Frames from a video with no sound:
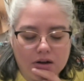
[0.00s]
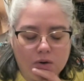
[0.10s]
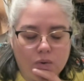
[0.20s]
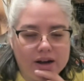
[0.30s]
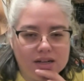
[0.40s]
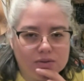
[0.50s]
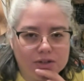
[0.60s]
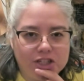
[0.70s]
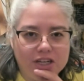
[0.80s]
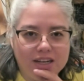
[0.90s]
why does
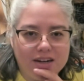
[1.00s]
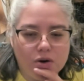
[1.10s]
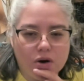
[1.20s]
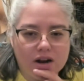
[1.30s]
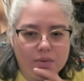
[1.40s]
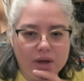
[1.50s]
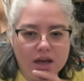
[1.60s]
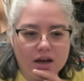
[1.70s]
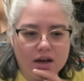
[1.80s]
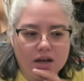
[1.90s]
Rashid know how to make